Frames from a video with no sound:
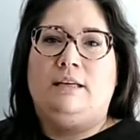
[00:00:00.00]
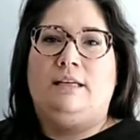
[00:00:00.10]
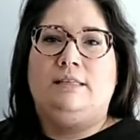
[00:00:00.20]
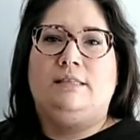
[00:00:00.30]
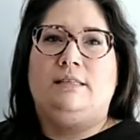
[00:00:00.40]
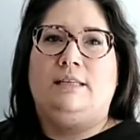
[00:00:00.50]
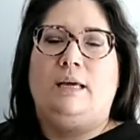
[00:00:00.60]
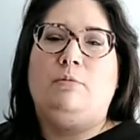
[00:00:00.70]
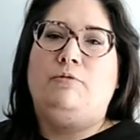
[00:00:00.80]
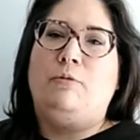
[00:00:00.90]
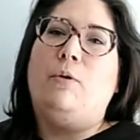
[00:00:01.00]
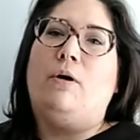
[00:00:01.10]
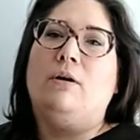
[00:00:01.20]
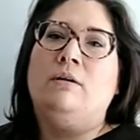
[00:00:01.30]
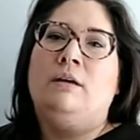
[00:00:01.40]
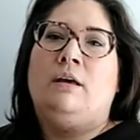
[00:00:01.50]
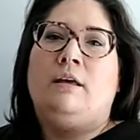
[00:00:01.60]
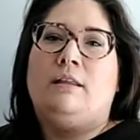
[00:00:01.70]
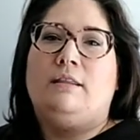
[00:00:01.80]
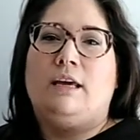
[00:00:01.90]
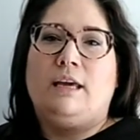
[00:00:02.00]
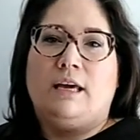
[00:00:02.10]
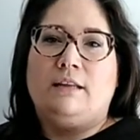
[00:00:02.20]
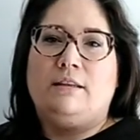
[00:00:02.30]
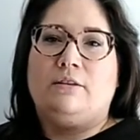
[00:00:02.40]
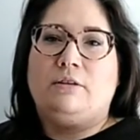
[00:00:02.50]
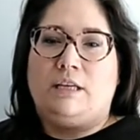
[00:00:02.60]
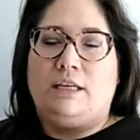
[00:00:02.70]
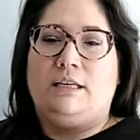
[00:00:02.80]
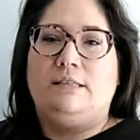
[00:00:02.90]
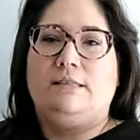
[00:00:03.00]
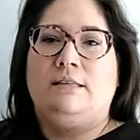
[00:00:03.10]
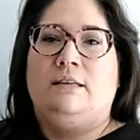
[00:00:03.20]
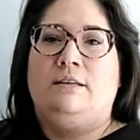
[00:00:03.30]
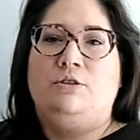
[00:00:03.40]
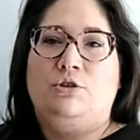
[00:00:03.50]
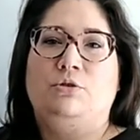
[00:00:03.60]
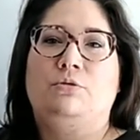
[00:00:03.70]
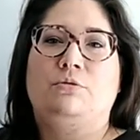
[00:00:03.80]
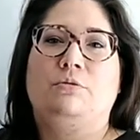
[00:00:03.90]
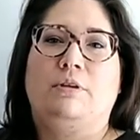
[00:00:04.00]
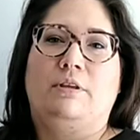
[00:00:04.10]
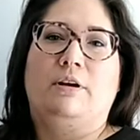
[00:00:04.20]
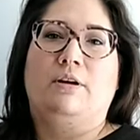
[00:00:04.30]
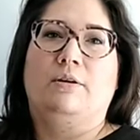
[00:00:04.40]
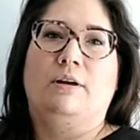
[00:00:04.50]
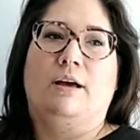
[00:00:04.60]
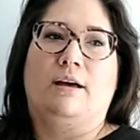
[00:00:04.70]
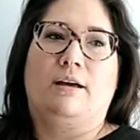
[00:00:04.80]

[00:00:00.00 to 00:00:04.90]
is the day before they get their keys to their